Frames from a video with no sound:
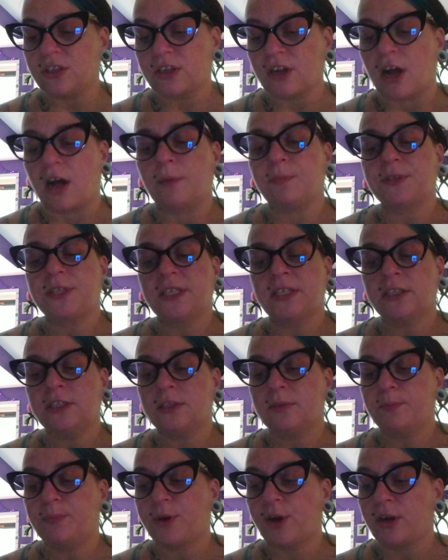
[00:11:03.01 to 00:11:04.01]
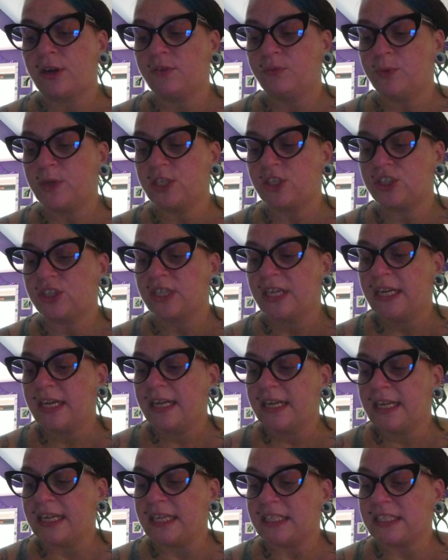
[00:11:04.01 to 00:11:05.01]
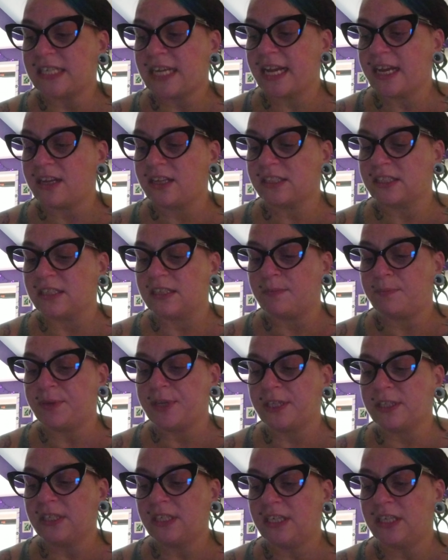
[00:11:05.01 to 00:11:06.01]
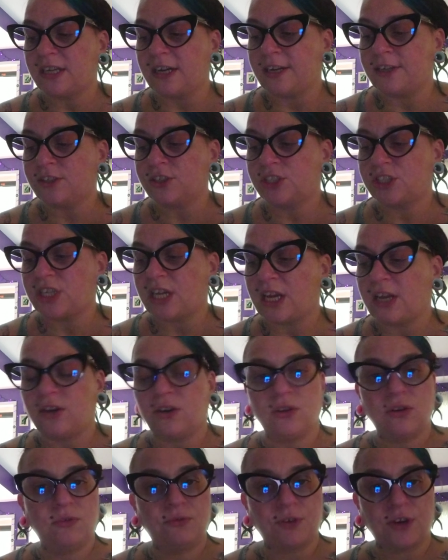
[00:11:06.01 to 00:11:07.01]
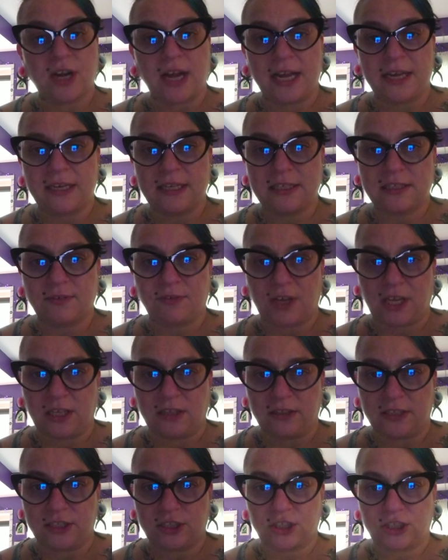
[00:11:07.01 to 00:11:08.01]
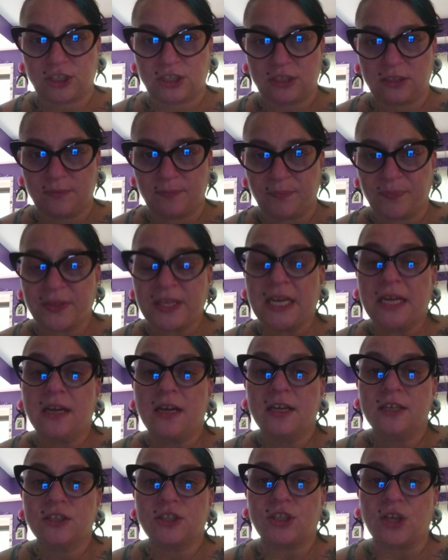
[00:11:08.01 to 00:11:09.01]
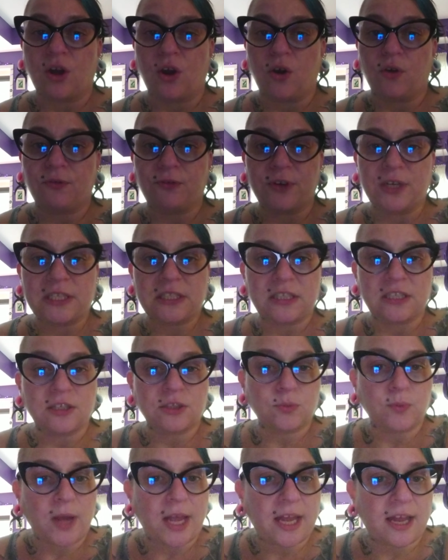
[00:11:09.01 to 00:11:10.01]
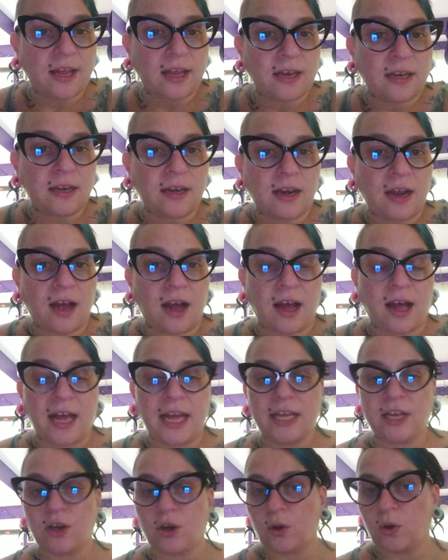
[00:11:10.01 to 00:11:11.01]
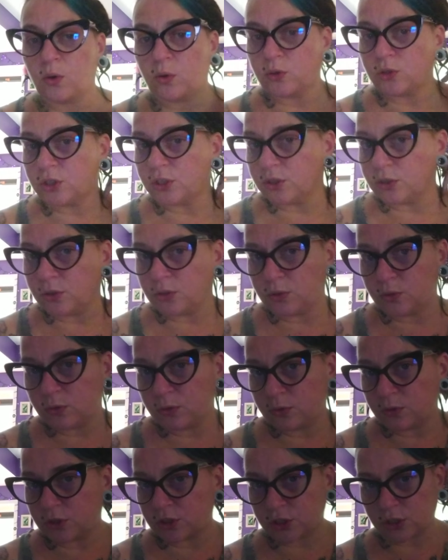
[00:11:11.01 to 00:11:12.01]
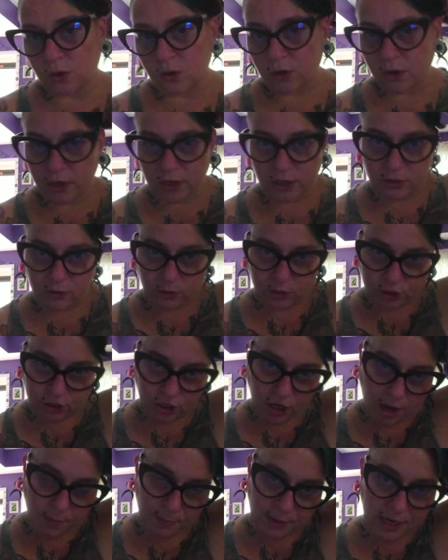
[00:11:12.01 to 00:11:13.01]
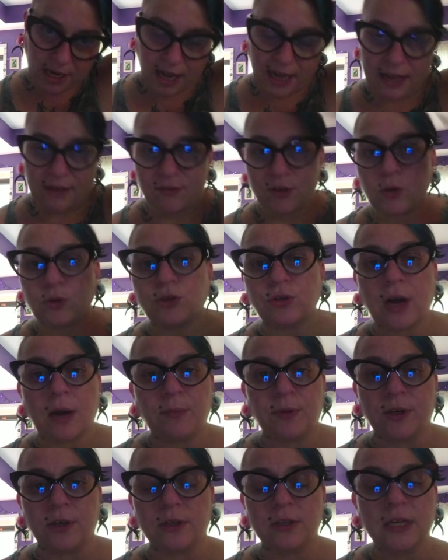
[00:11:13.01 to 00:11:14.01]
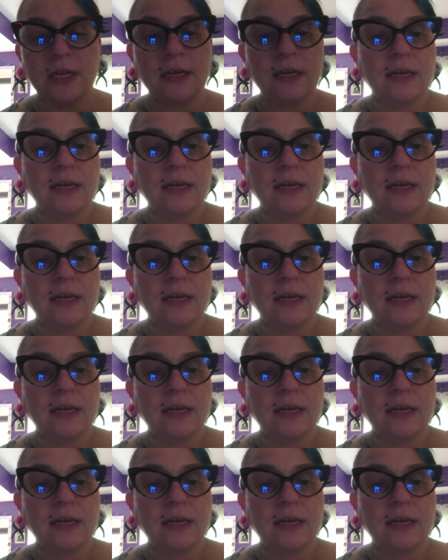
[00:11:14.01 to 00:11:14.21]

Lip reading: competence, part of which entails an ability to understand new varieties of English. So, for instance, when I go to the store or shopping, I have no trouble